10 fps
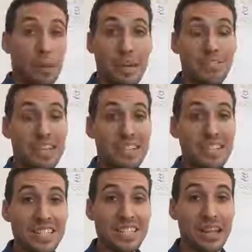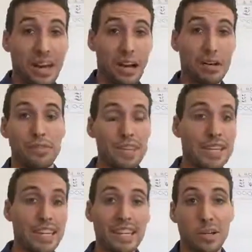we have an idea of
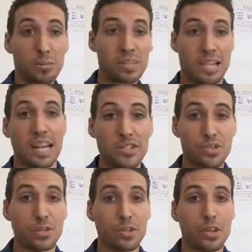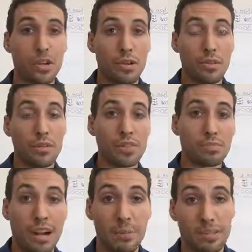the income potential for this
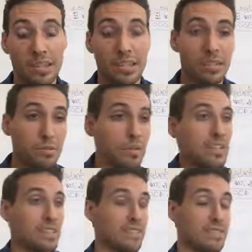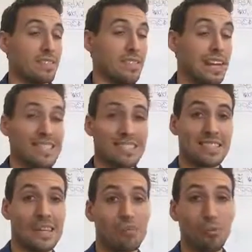property, because that's
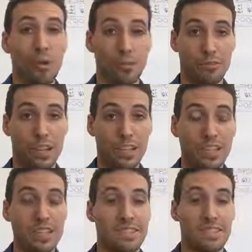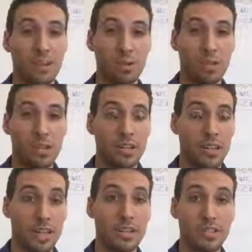step one, right? You need to know
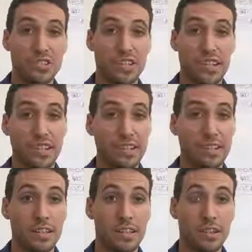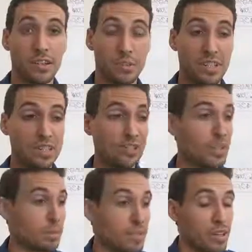and understand your potential income.